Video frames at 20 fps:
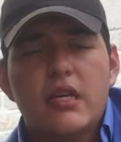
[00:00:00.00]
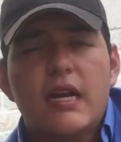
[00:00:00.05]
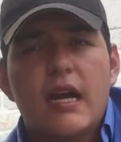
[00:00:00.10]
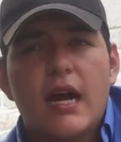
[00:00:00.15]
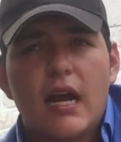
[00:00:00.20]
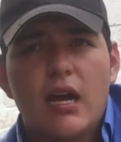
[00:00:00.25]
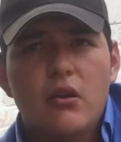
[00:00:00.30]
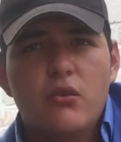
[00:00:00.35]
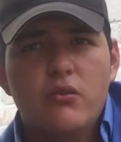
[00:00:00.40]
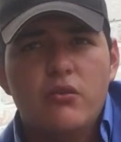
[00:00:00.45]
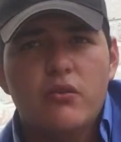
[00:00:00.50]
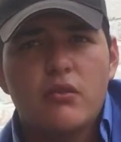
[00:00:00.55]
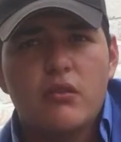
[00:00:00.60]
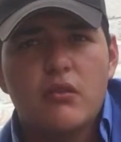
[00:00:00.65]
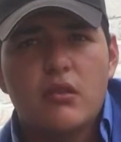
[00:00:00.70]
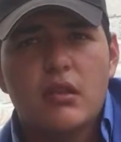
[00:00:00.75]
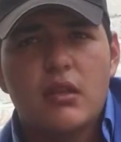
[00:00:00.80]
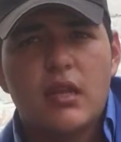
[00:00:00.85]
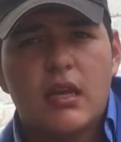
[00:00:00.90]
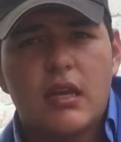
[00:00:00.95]
cause
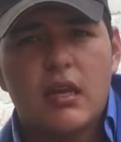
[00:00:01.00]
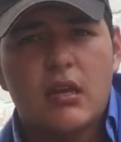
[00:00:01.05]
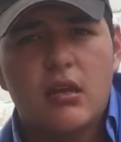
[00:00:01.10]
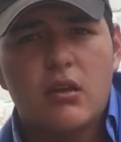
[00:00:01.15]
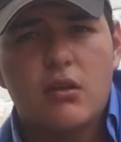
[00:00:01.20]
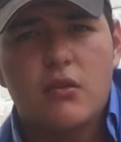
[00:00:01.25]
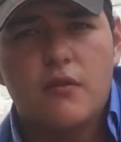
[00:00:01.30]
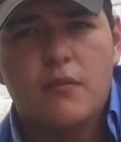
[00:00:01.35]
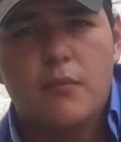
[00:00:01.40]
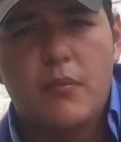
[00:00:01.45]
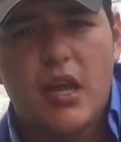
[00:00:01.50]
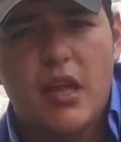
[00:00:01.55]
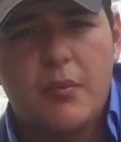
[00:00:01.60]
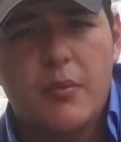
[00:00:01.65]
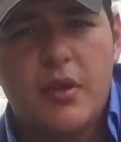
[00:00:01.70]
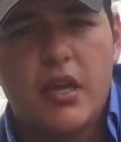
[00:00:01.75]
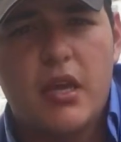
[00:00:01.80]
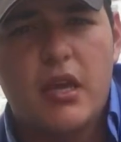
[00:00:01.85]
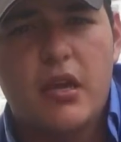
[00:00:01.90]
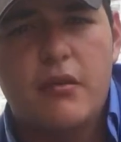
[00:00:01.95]
of bad
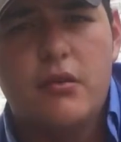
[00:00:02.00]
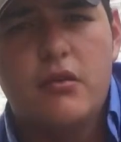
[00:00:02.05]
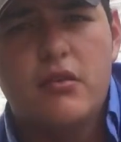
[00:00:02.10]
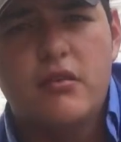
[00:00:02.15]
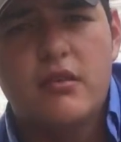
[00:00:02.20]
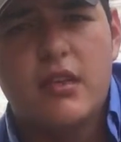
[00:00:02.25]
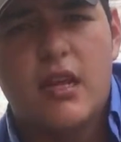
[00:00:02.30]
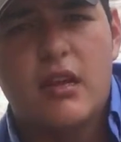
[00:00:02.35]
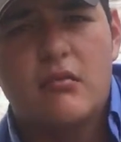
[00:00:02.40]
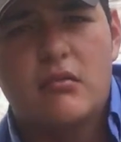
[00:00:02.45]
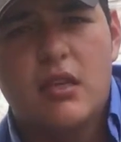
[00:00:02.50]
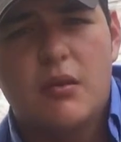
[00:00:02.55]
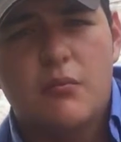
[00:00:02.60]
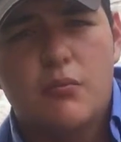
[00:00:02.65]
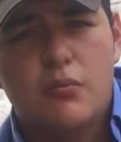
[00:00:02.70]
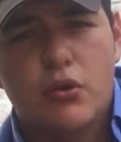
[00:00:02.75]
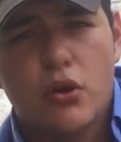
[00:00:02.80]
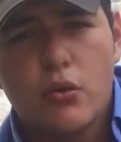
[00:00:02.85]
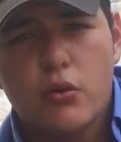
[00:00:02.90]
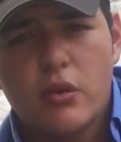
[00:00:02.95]
behaviors are the
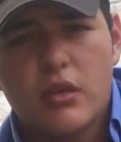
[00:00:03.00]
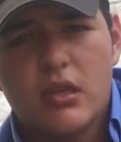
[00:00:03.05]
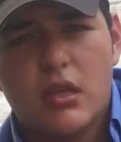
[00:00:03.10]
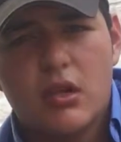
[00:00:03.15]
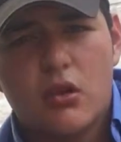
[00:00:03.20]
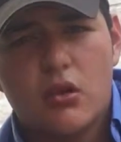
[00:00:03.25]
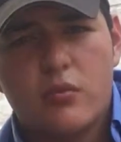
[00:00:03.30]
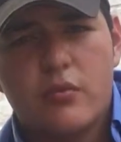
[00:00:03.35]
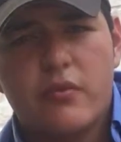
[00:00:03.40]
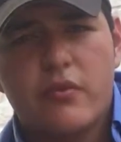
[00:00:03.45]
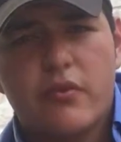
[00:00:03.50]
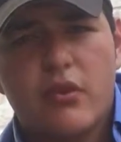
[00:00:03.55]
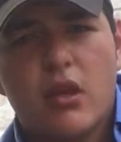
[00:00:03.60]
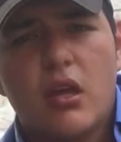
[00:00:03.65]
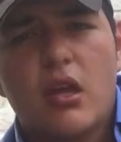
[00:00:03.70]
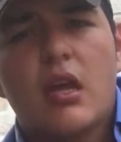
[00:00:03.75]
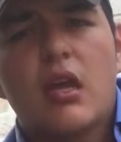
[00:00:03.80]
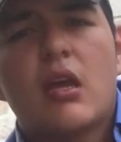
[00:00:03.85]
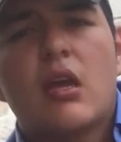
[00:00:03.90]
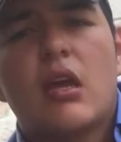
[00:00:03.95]
broken homes.
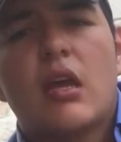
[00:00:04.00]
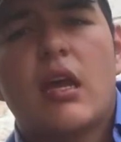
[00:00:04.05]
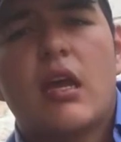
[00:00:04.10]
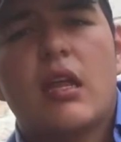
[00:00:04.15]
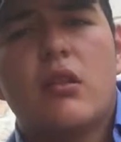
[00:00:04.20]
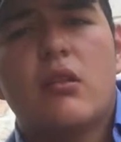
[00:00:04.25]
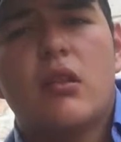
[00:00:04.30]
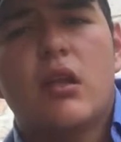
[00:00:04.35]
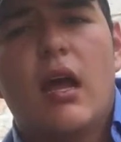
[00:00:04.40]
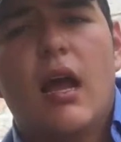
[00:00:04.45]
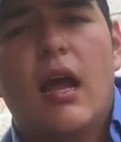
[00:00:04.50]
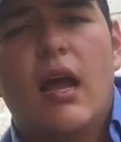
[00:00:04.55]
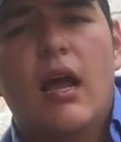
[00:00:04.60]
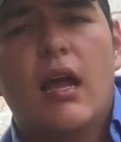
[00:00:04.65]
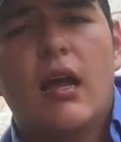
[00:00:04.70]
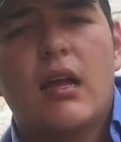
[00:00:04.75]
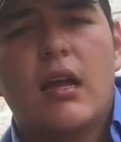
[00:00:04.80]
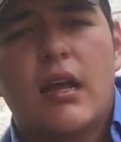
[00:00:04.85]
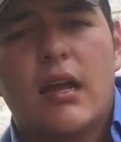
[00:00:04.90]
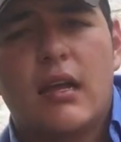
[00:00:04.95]
Can
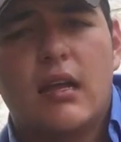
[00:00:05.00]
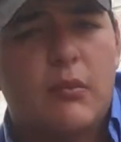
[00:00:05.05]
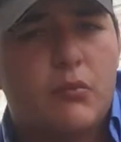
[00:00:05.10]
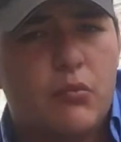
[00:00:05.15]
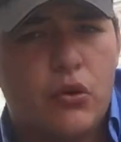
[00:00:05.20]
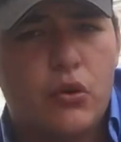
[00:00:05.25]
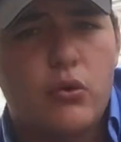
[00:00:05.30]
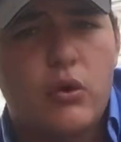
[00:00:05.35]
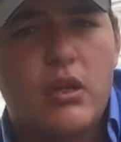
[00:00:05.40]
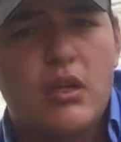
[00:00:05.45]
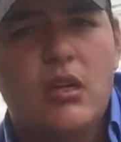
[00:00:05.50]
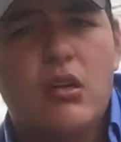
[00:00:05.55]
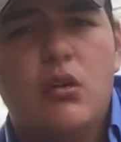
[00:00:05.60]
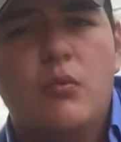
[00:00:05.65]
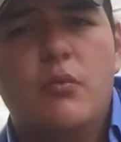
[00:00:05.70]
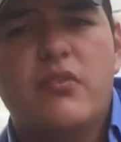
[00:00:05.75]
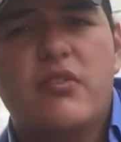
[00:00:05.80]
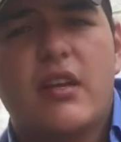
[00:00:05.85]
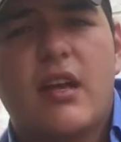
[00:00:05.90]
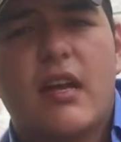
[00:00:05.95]
Broken
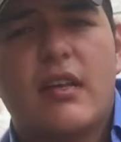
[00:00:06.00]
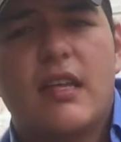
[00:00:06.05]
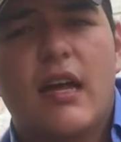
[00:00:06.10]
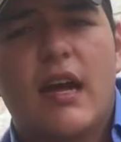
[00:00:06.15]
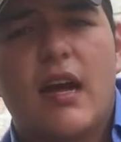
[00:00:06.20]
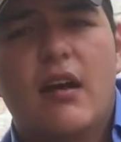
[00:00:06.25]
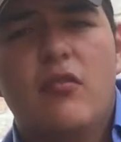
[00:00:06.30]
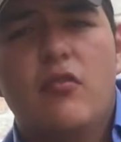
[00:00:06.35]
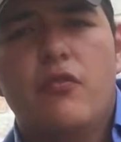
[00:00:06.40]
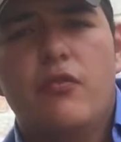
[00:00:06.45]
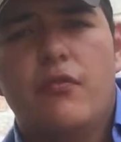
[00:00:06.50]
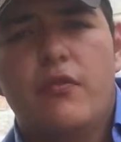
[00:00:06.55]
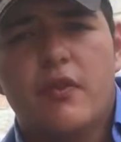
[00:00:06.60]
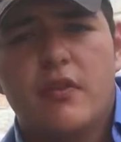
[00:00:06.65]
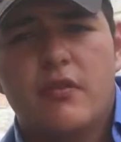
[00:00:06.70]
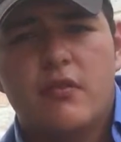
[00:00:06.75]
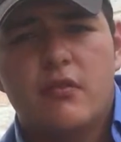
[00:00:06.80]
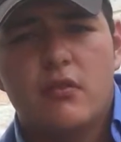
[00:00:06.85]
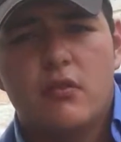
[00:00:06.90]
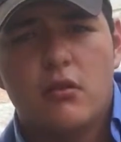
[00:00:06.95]
homes can have
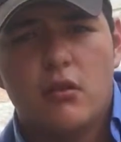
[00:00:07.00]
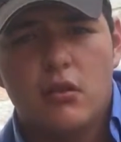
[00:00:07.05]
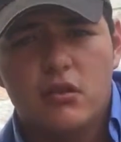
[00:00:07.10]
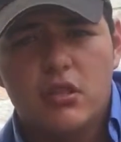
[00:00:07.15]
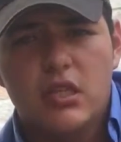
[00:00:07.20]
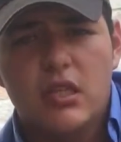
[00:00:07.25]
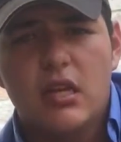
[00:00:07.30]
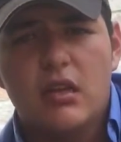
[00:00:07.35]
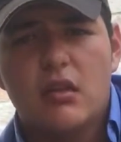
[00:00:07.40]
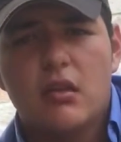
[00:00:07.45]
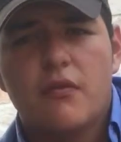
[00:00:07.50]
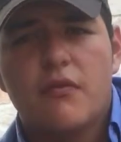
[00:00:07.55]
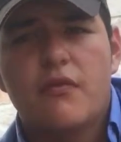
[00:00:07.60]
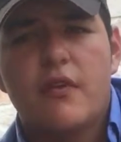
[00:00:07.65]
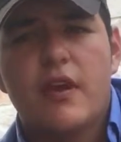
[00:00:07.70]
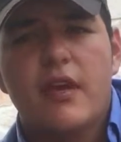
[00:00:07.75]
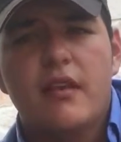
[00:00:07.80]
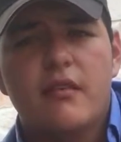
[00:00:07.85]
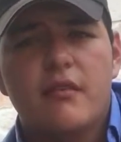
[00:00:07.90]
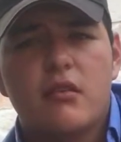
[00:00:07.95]
physiological
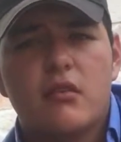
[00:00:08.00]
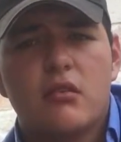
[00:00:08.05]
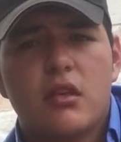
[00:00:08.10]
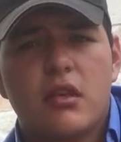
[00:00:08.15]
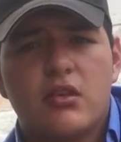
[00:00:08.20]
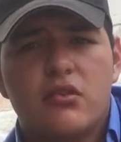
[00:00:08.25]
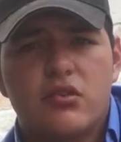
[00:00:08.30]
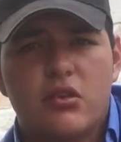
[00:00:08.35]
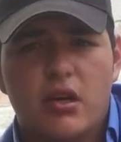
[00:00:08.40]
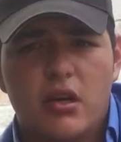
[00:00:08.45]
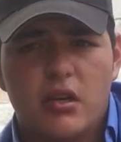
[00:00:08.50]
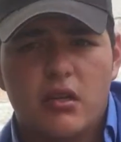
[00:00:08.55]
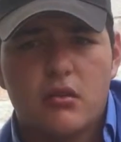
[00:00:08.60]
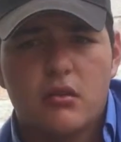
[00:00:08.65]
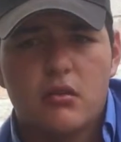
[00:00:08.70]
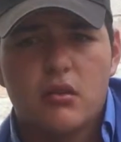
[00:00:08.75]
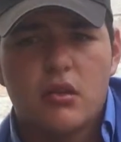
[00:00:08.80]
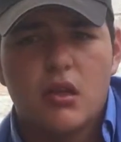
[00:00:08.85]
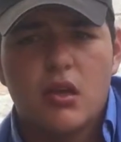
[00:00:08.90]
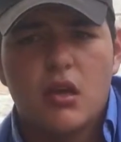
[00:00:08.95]
effects on a child.